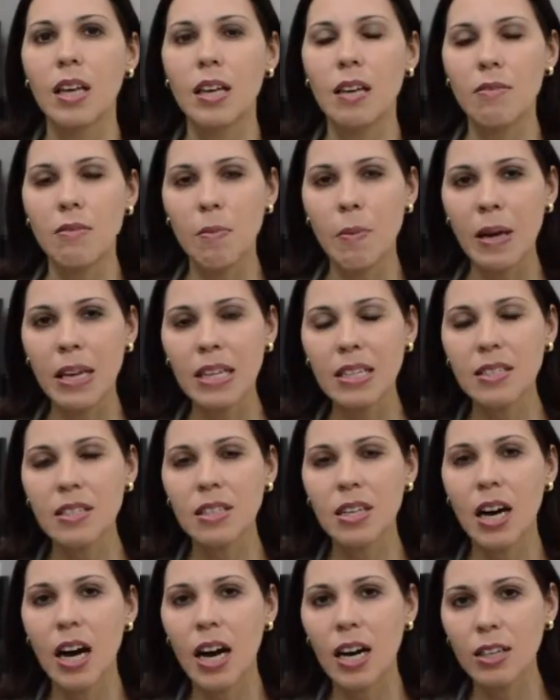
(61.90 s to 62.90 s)
If a pet is in
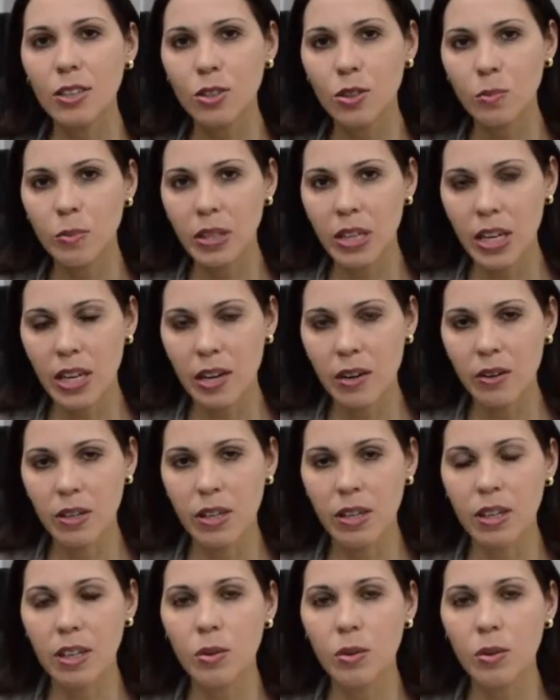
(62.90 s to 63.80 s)
a hot, humid area,